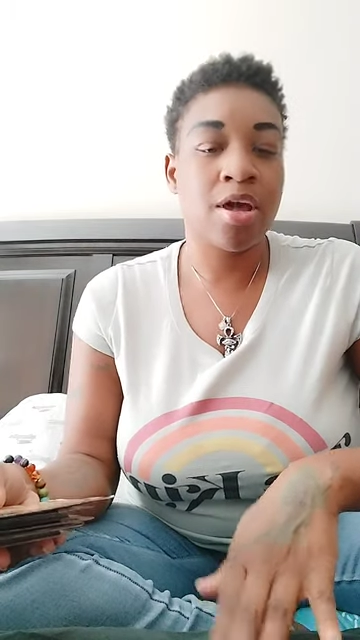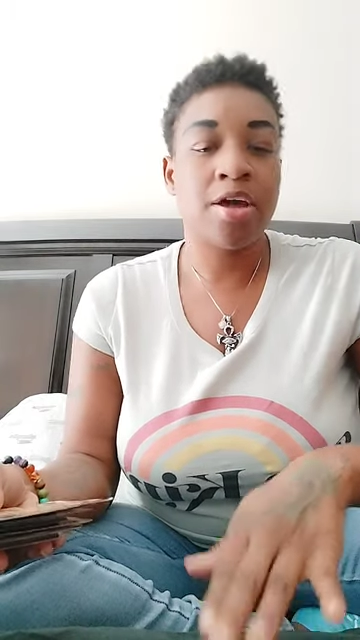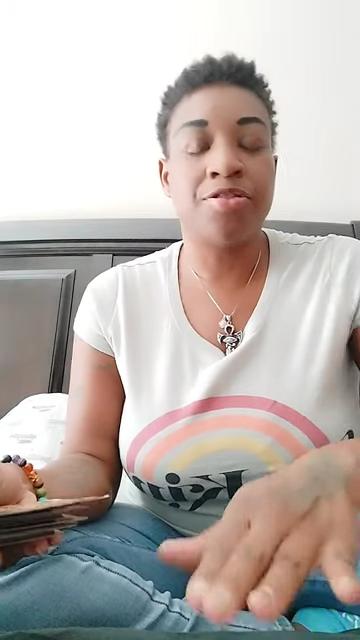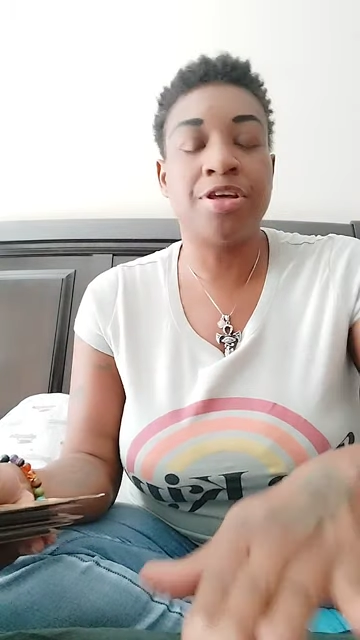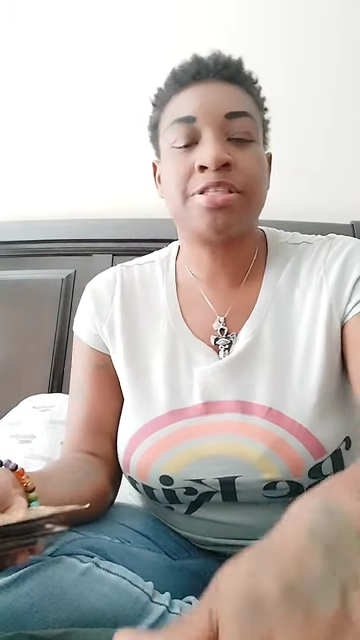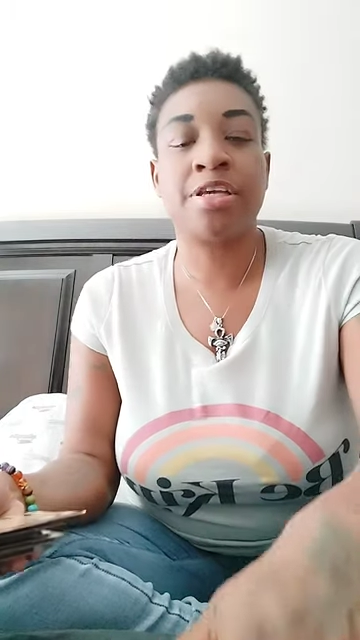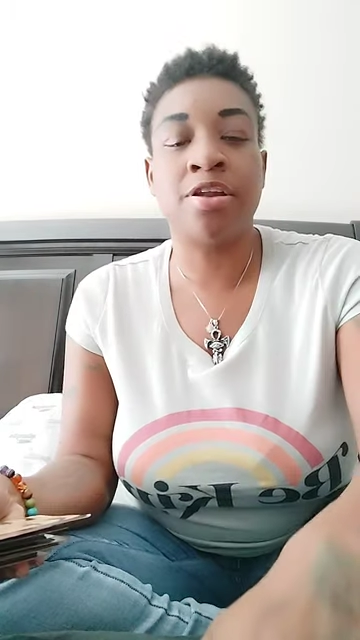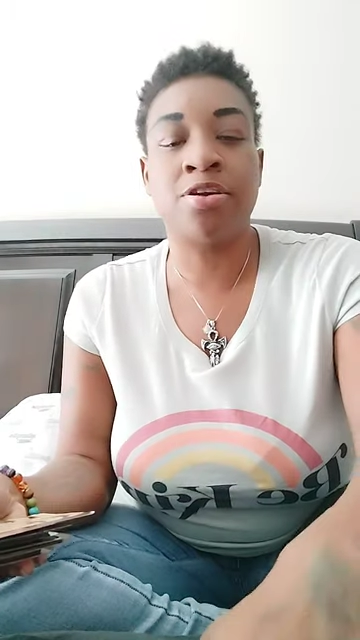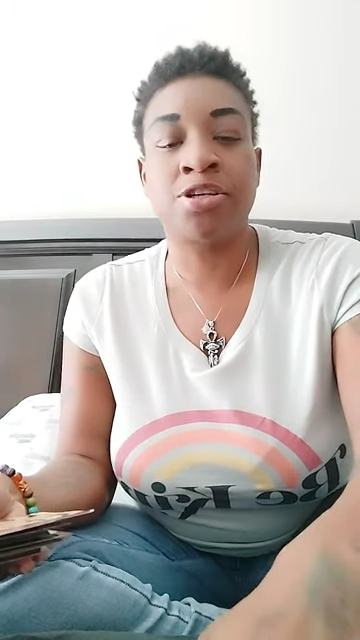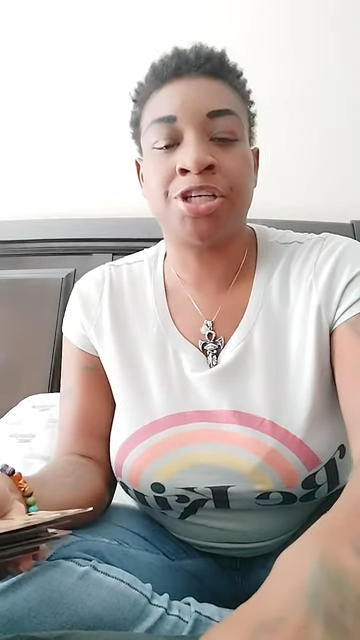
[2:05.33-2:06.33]
this
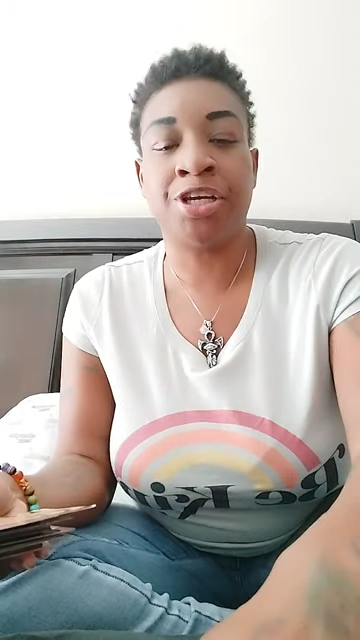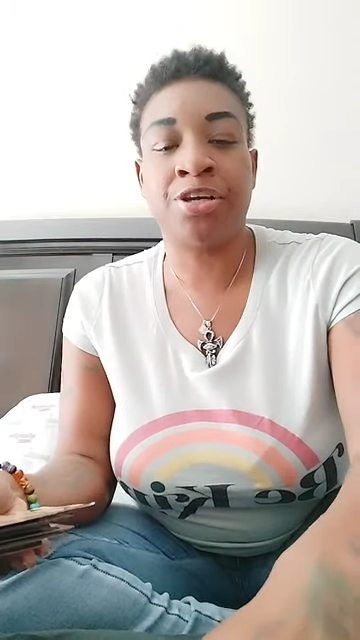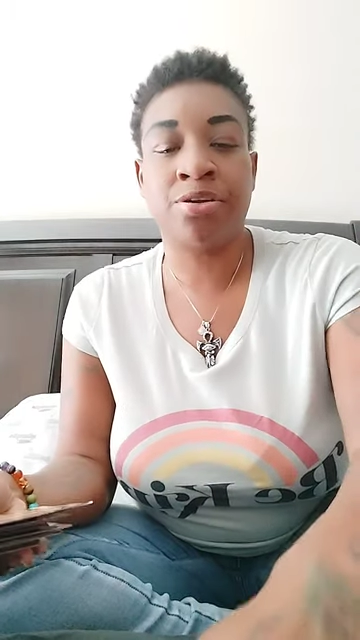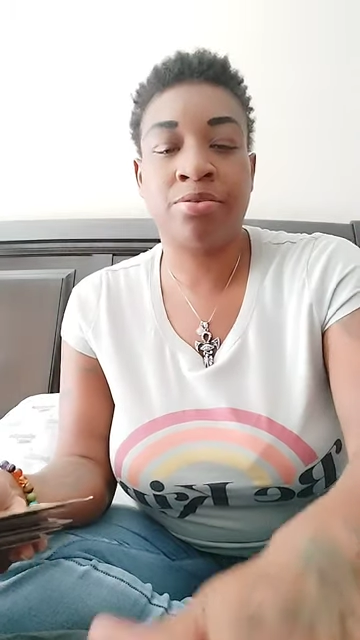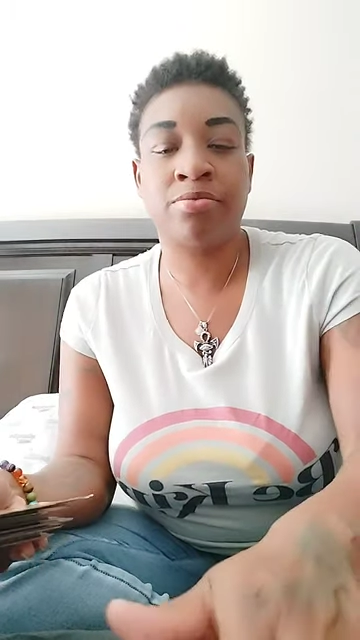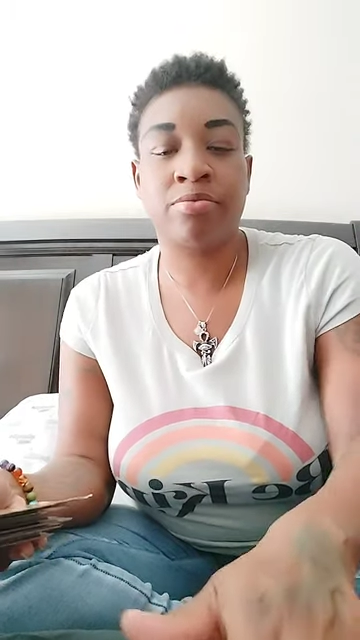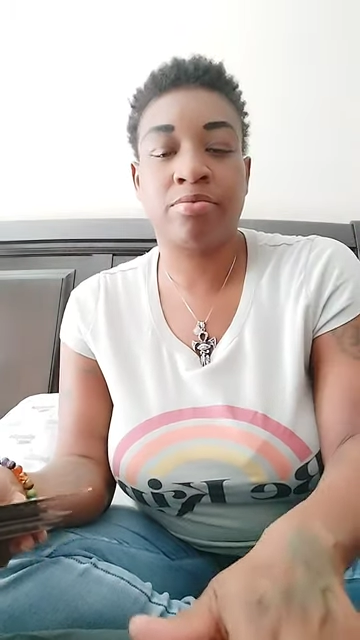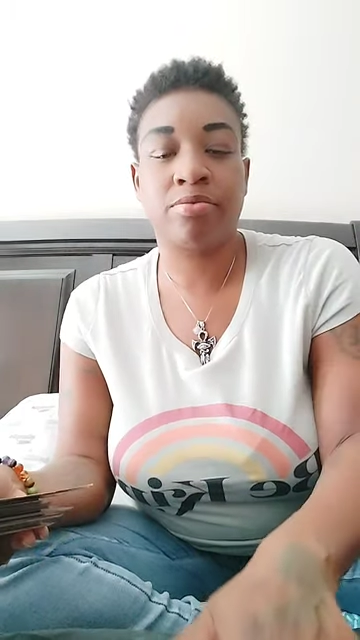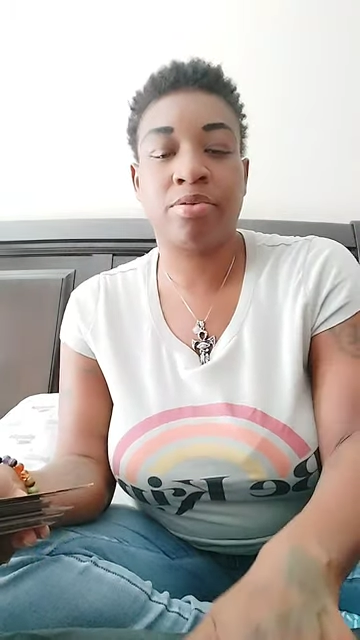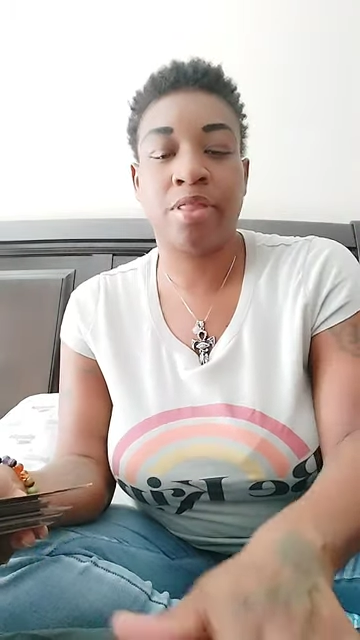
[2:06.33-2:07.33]
energy
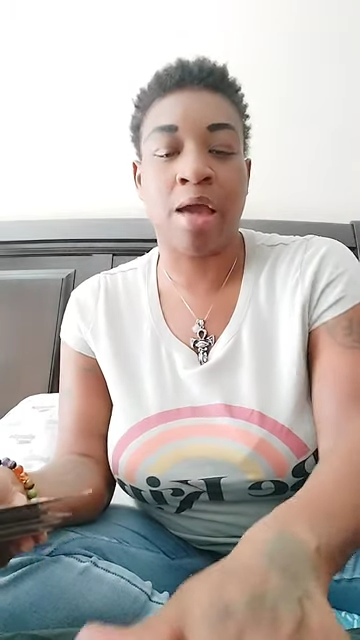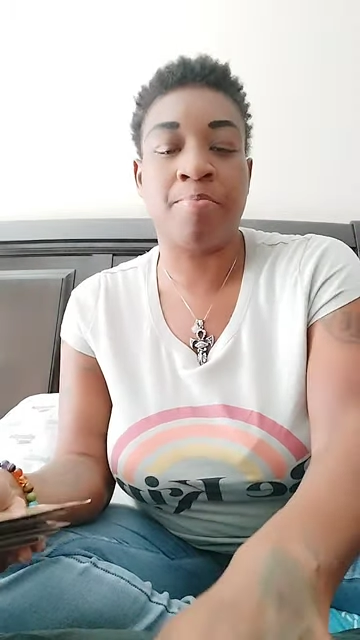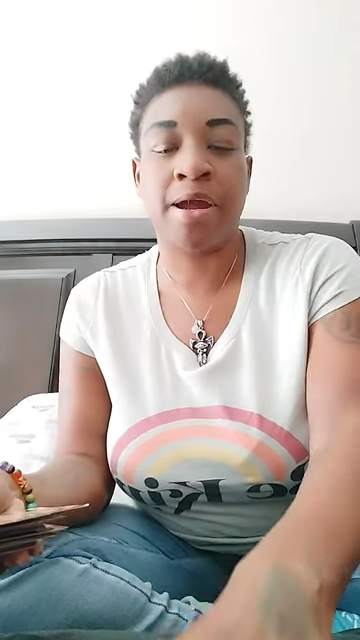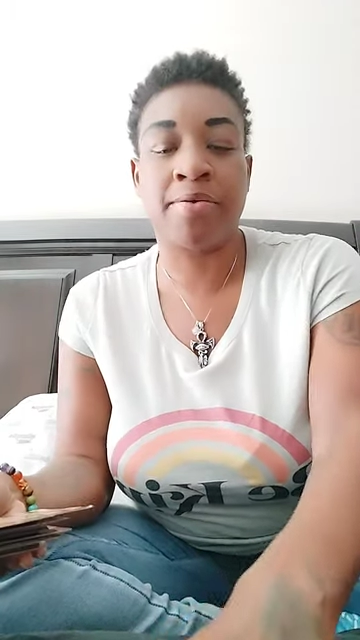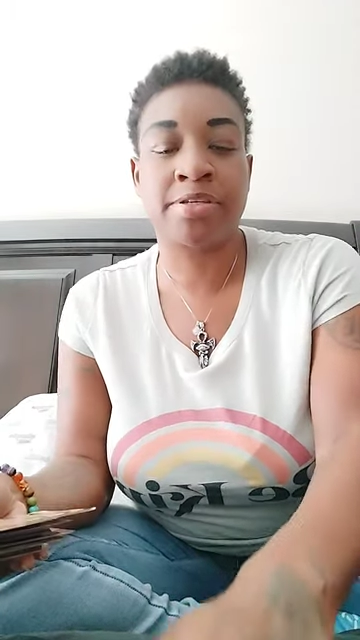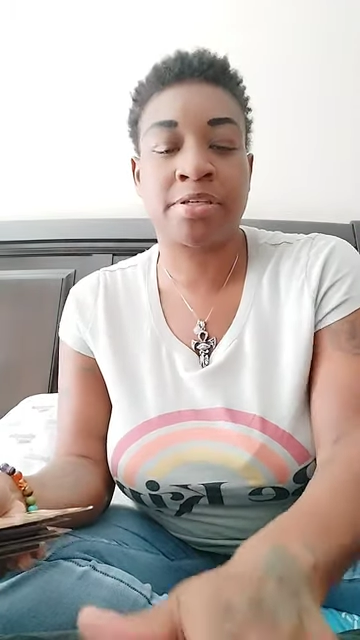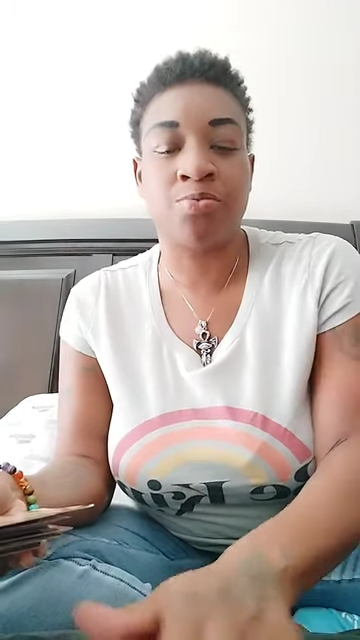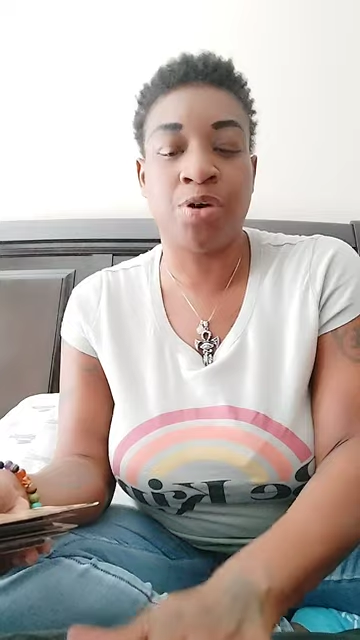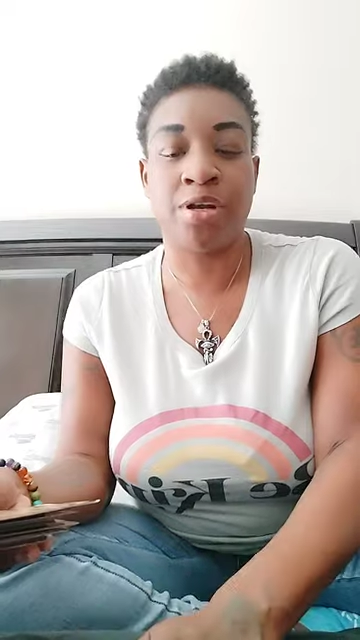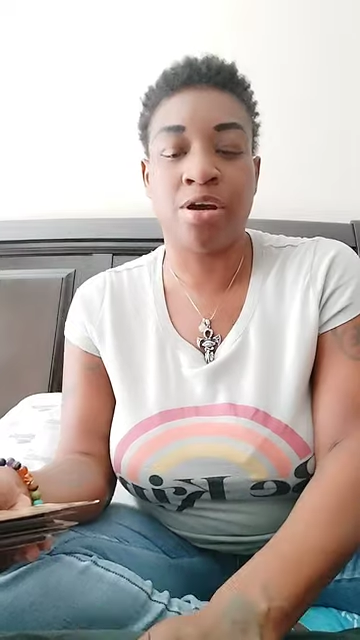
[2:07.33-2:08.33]
that married
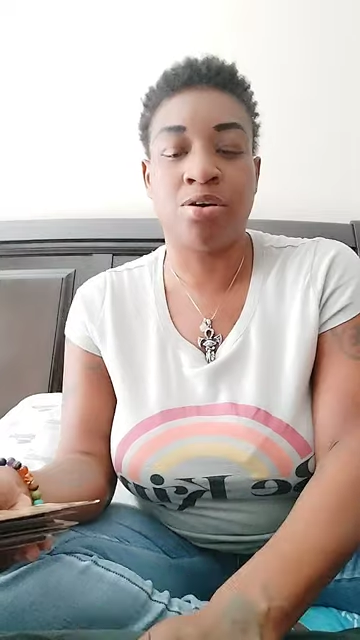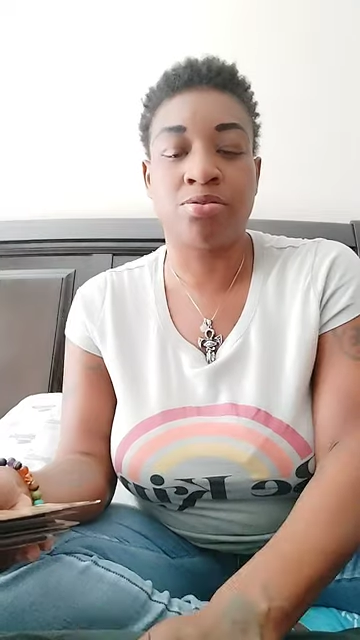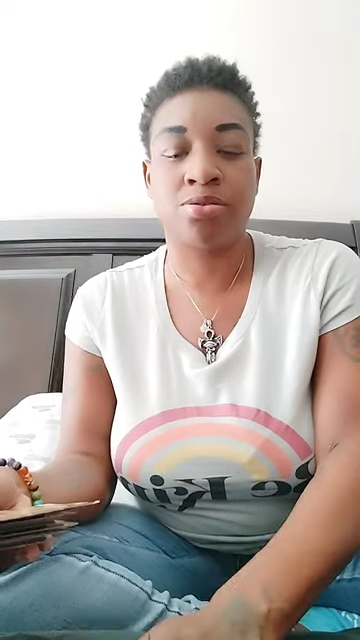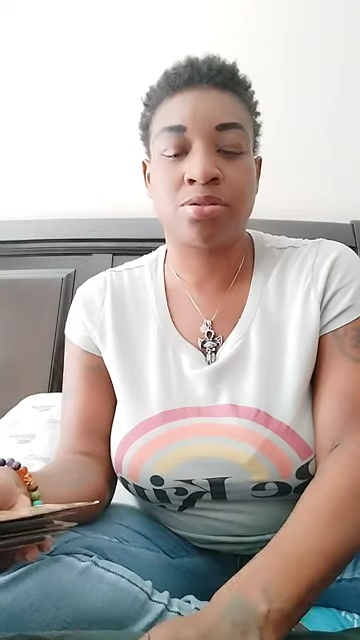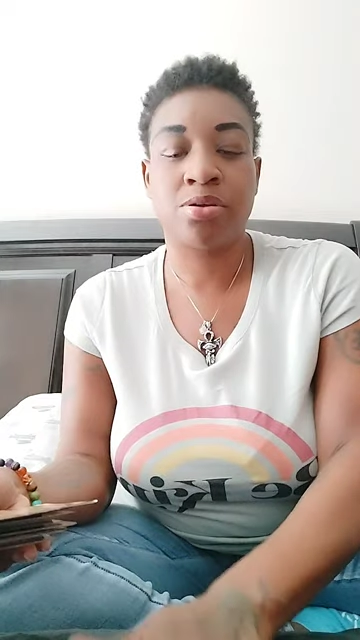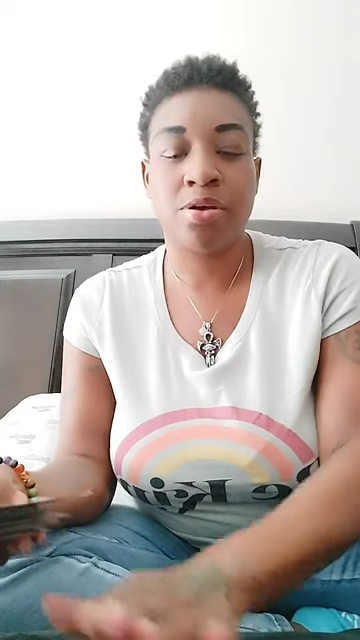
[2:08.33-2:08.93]
someone else